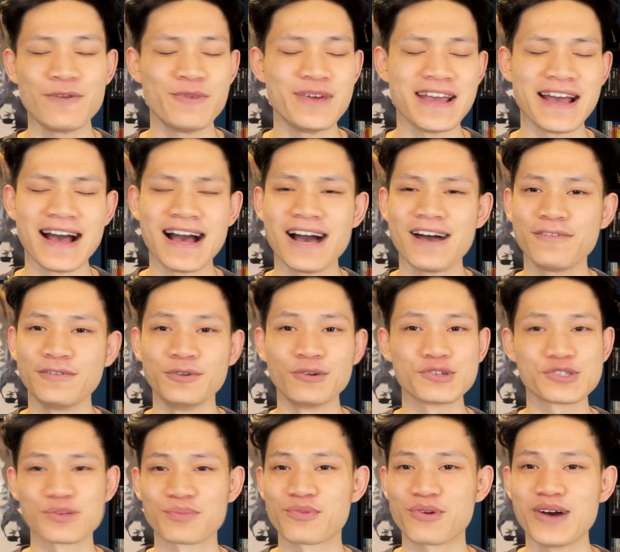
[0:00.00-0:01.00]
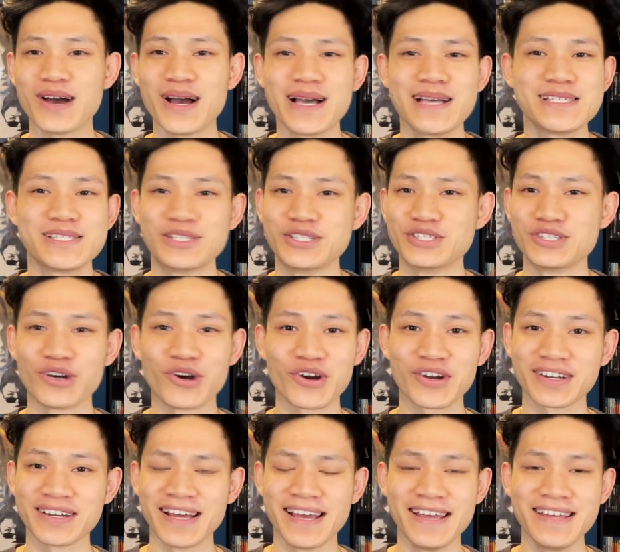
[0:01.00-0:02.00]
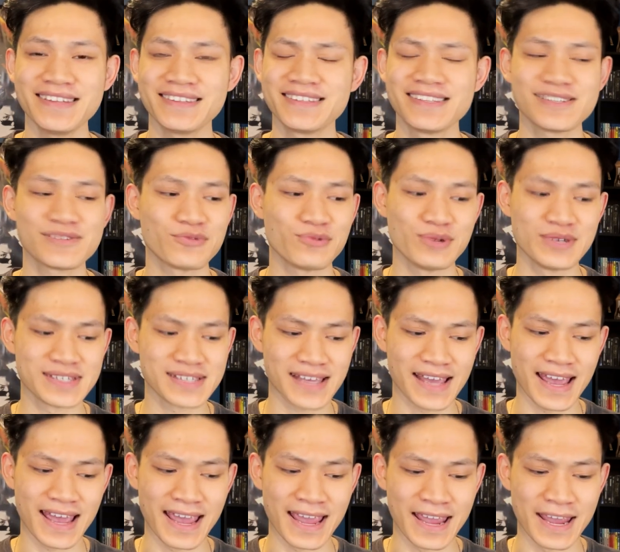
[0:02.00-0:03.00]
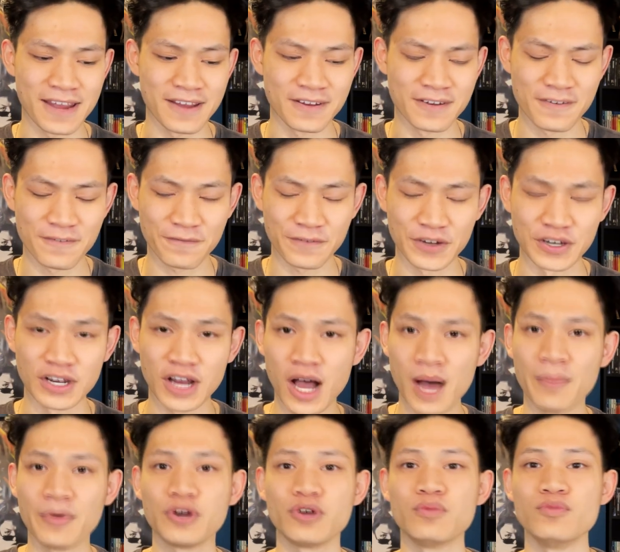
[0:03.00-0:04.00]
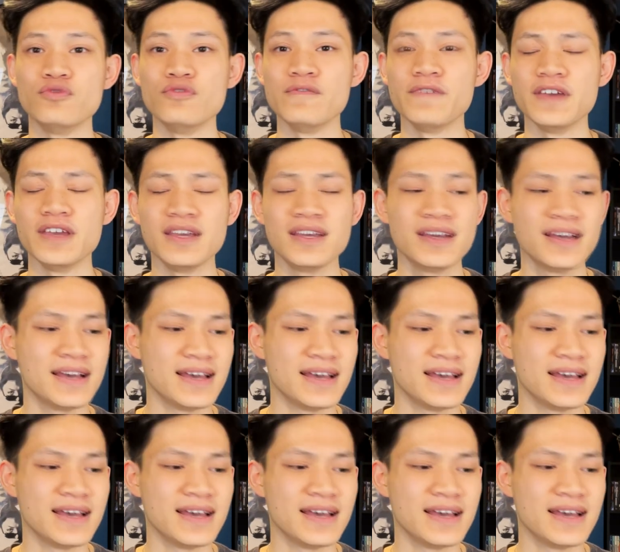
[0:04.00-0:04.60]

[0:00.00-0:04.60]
we have, no surprise, The Dark Knight. This was a phenomenal movie.